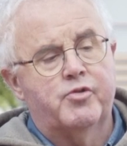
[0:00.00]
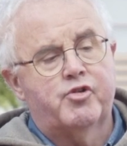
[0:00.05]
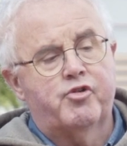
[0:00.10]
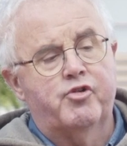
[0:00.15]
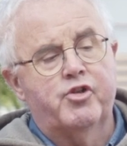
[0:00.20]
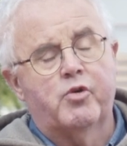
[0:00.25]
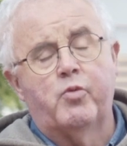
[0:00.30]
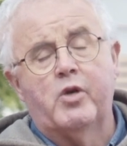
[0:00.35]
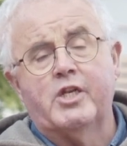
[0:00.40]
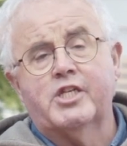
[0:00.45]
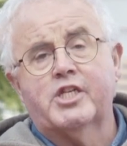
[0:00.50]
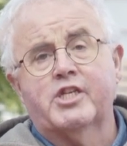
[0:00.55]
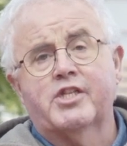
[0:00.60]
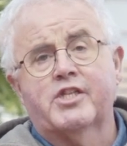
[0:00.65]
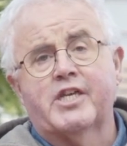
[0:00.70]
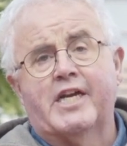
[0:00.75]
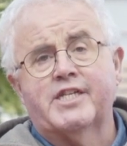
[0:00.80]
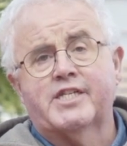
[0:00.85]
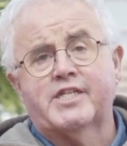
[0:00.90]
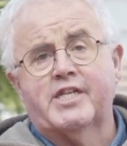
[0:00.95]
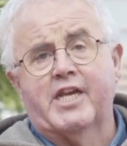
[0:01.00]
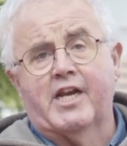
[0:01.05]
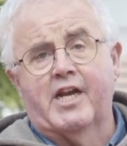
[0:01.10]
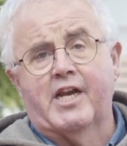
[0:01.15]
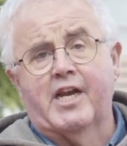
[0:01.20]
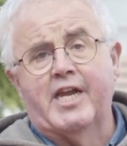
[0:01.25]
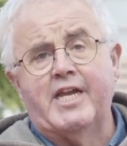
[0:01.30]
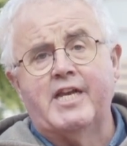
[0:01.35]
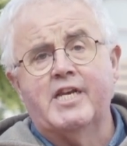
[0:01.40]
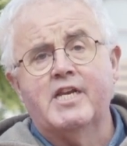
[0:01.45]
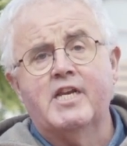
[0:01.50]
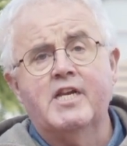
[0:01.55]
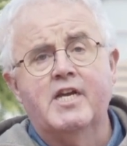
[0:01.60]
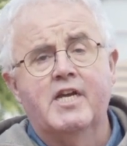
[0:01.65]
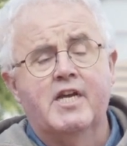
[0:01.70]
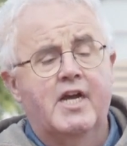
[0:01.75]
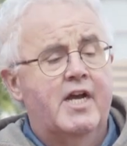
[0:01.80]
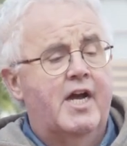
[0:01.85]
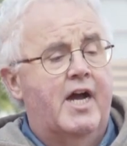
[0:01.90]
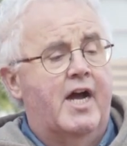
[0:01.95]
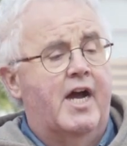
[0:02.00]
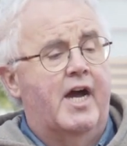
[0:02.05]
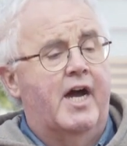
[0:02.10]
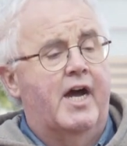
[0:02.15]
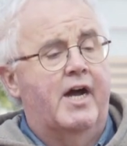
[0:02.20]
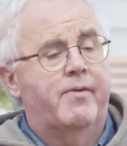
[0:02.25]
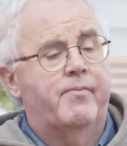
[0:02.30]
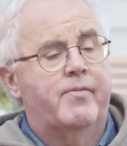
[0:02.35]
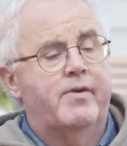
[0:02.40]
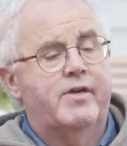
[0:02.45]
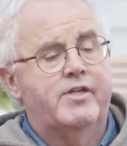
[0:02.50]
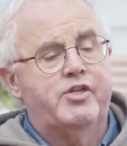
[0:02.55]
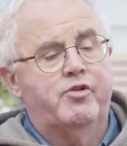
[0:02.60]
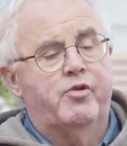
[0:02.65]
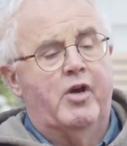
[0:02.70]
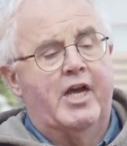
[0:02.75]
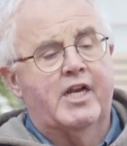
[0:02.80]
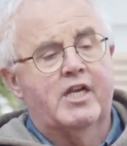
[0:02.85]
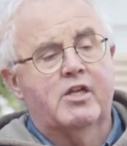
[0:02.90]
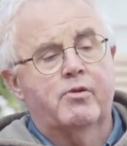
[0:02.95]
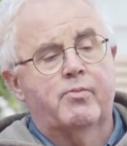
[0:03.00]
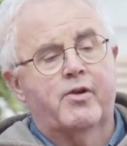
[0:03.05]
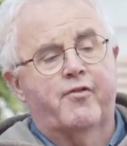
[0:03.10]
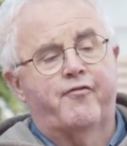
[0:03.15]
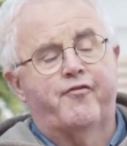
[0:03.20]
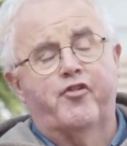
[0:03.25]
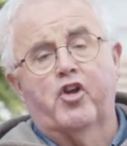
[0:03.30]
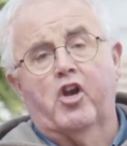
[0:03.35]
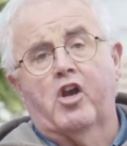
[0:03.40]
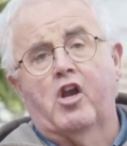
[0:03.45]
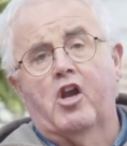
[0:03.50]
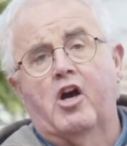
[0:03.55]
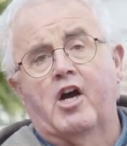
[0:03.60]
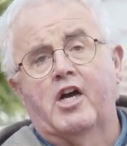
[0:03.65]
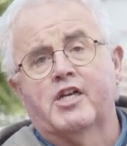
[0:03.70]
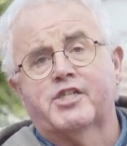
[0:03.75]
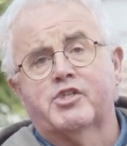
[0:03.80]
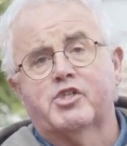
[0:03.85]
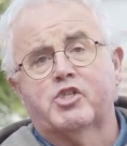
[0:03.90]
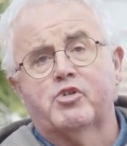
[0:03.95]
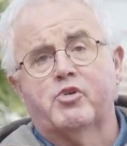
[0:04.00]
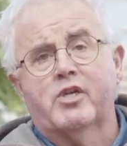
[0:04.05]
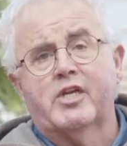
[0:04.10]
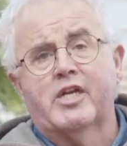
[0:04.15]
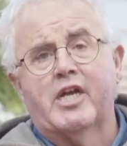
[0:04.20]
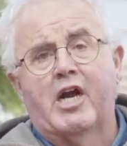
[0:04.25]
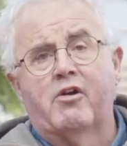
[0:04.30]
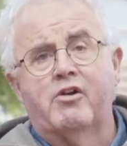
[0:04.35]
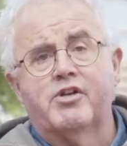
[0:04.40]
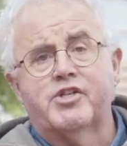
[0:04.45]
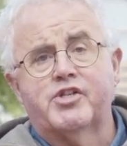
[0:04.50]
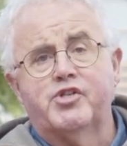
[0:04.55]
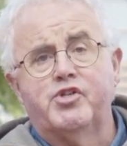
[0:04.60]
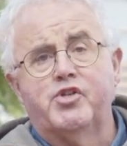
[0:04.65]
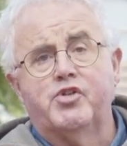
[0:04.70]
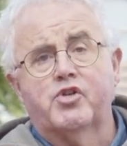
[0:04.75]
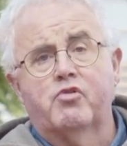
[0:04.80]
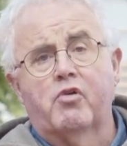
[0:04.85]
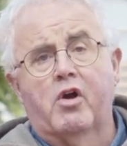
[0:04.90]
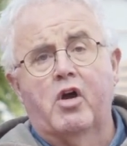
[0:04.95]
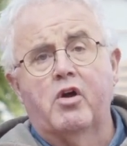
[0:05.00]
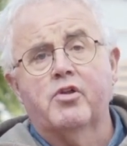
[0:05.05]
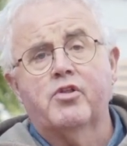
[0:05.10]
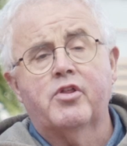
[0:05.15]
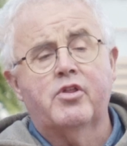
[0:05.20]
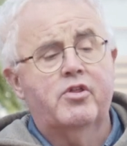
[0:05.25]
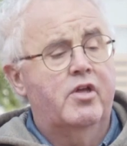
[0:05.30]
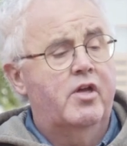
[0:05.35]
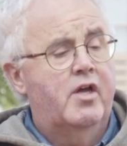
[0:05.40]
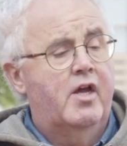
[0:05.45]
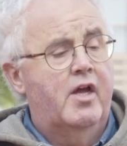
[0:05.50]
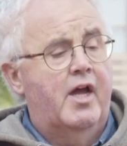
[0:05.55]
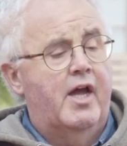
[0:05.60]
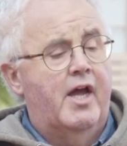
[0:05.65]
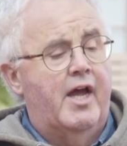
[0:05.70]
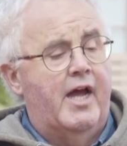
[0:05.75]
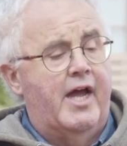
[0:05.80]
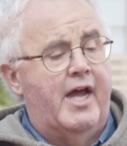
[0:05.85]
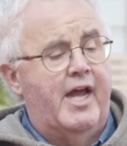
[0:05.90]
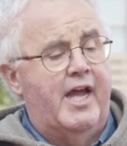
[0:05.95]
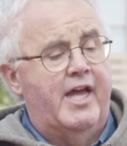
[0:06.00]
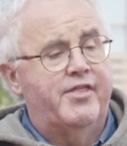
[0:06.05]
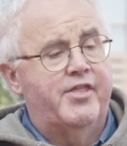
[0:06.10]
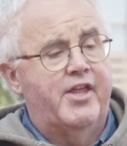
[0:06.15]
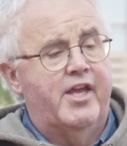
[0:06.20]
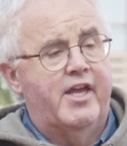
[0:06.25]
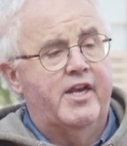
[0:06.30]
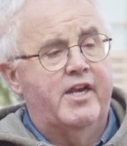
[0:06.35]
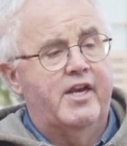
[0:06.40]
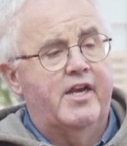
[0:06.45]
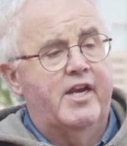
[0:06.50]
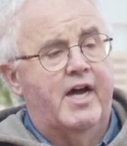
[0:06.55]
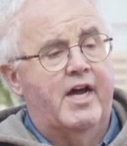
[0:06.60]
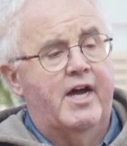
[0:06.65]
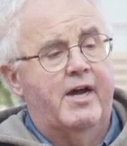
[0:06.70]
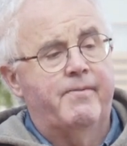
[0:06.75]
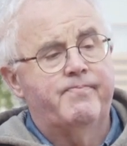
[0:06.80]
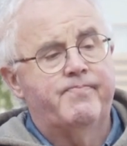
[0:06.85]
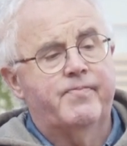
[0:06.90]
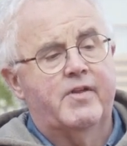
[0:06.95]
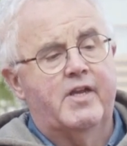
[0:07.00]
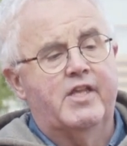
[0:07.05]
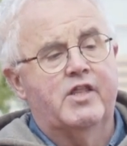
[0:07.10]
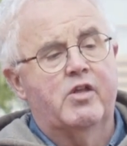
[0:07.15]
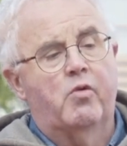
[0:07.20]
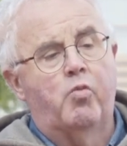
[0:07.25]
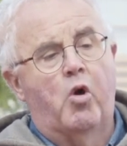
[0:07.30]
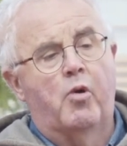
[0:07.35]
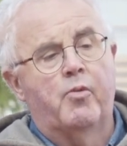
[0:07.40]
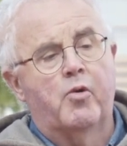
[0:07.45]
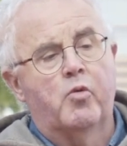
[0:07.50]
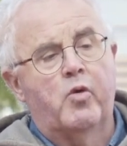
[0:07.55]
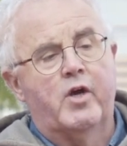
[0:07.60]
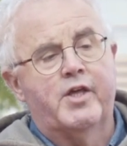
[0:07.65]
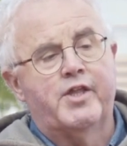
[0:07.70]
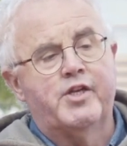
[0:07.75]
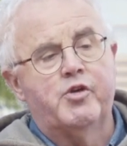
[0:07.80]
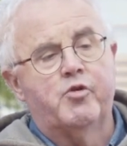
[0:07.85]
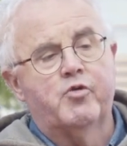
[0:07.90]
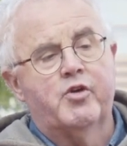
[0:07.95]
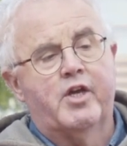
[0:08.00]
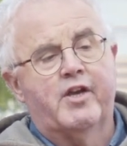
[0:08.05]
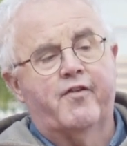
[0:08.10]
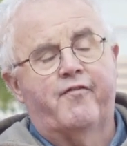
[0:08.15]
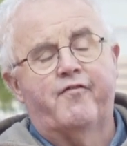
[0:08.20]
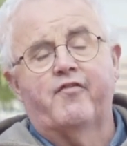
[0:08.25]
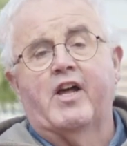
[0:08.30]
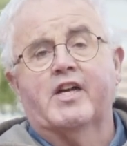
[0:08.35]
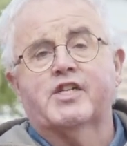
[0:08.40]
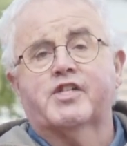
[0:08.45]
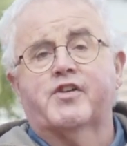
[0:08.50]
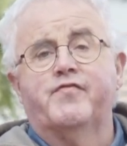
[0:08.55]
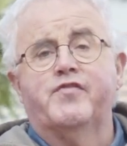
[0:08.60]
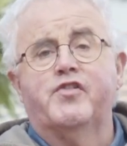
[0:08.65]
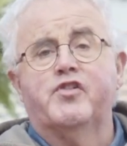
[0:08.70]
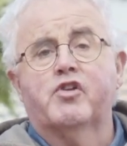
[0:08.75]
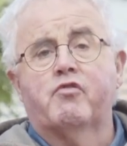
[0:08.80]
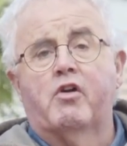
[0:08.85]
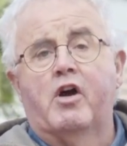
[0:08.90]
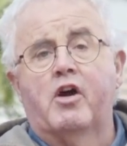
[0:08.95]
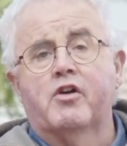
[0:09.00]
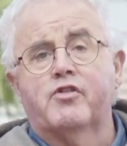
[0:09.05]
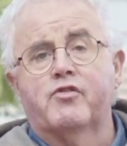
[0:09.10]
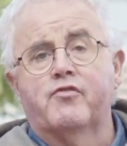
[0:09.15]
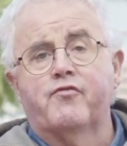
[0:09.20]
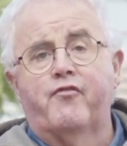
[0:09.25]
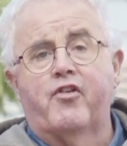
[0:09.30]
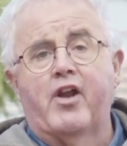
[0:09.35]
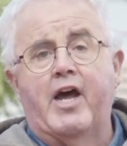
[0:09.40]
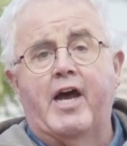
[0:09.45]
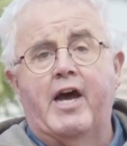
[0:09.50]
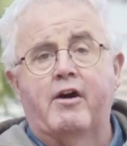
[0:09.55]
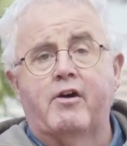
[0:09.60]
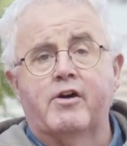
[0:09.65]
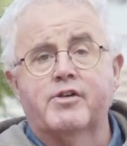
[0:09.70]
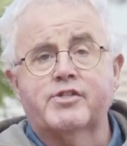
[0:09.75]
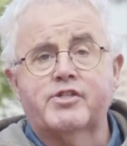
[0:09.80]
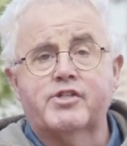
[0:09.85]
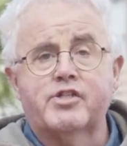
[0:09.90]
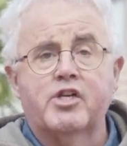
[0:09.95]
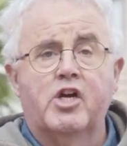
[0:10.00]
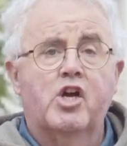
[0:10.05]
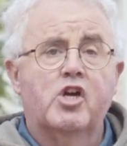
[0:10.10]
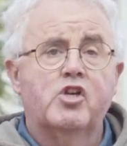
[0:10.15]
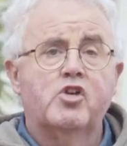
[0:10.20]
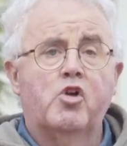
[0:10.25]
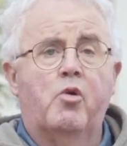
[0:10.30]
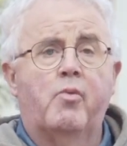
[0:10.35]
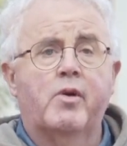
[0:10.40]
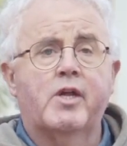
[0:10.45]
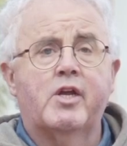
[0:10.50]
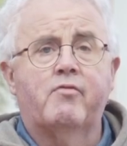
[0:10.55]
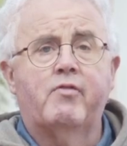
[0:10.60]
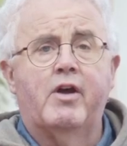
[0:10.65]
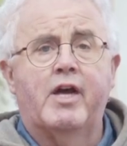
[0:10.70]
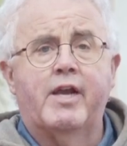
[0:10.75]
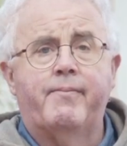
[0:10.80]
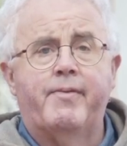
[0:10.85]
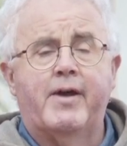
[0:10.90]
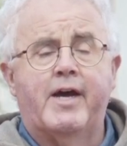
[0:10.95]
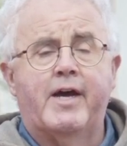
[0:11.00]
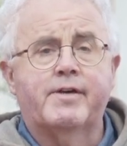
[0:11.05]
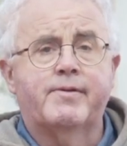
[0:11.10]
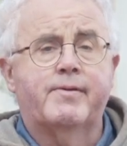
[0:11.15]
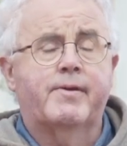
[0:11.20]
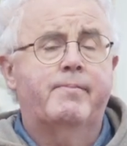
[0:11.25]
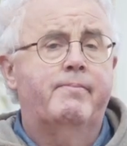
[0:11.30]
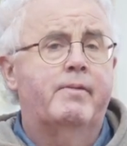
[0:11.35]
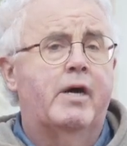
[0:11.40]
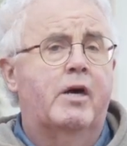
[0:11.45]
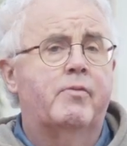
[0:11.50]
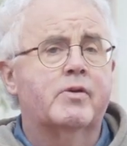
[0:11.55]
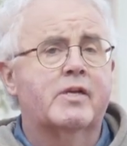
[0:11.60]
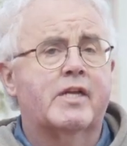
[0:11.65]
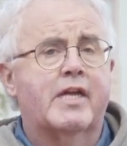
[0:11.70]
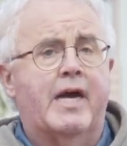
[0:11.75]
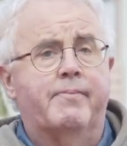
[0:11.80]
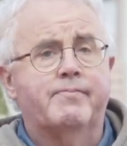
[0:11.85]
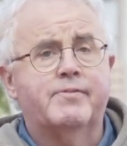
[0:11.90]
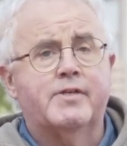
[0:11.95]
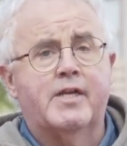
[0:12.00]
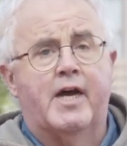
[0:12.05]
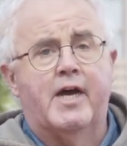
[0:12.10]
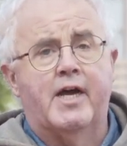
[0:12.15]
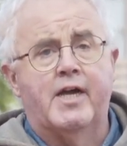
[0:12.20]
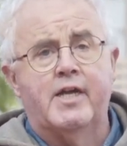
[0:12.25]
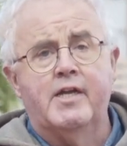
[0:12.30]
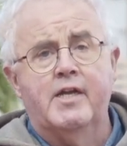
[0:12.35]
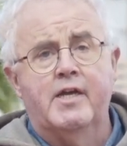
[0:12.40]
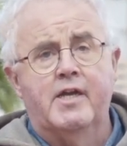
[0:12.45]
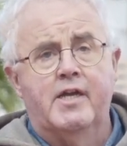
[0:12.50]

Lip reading: through the winter they settle in, you add a little bit of fertiliser to encourage new growth, and then in the warmer weather you'll get a flush of new growth and flowers, normally around about Melbourne Cup Day